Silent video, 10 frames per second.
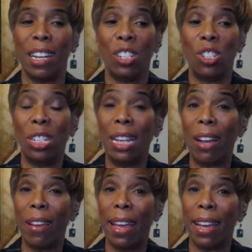she
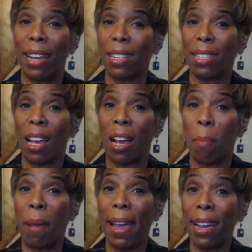now has a
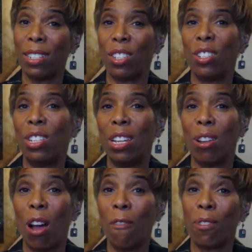package that she can
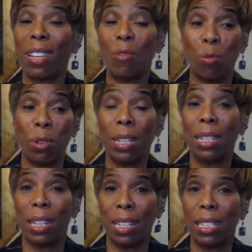offer that really
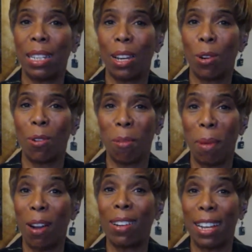does set her
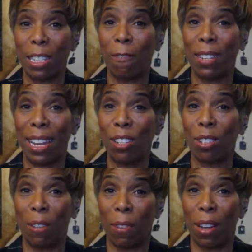apart as a
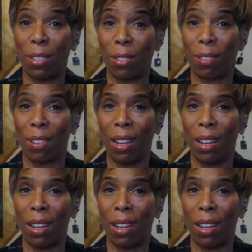financial advisor.